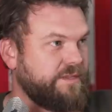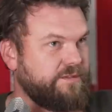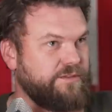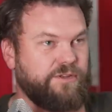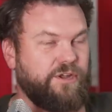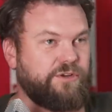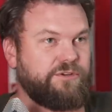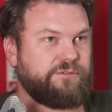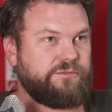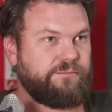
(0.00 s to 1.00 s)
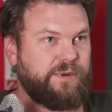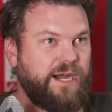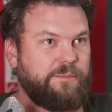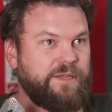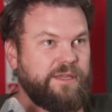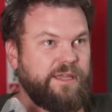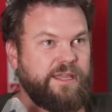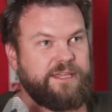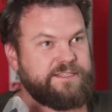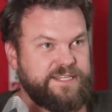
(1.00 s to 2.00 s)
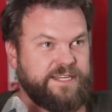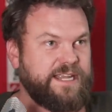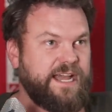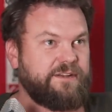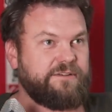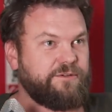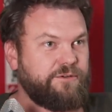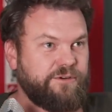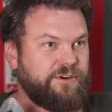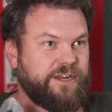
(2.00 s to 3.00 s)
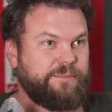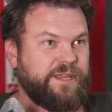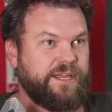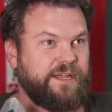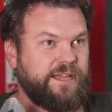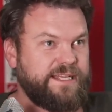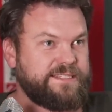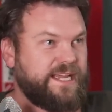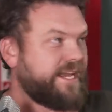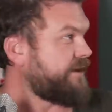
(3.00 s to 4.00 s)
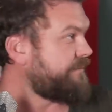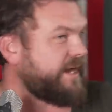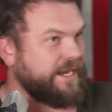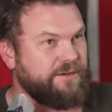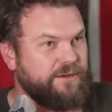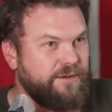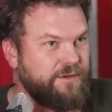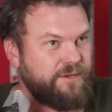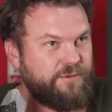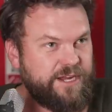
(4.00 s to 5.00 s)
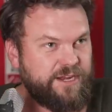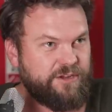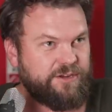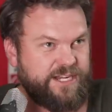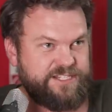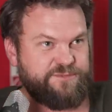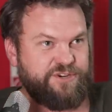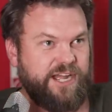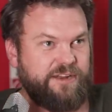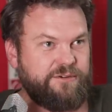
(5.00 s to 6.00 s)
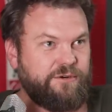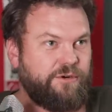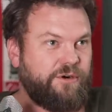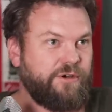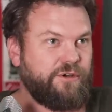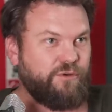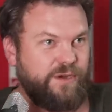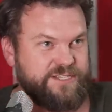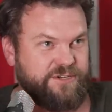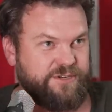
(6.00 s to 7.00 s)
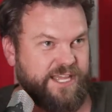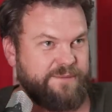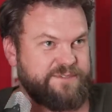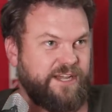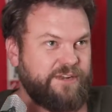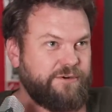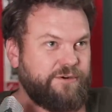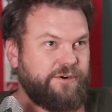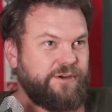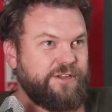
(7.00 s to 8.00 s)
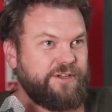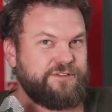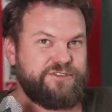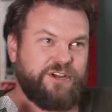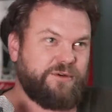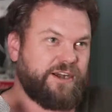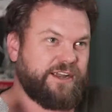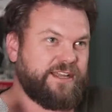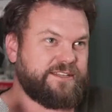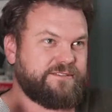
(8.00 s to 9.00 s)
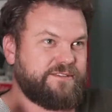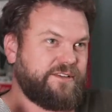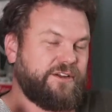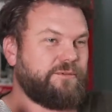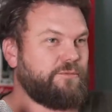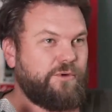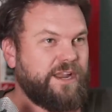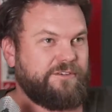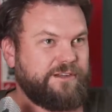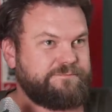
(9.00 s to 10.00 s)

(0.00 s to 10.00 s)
the local pub, sitting down, ordering a beer and saying, mate, where can I go and catch some trout? Or where's a good campsite? Or do you know where I can get, you know, whatever.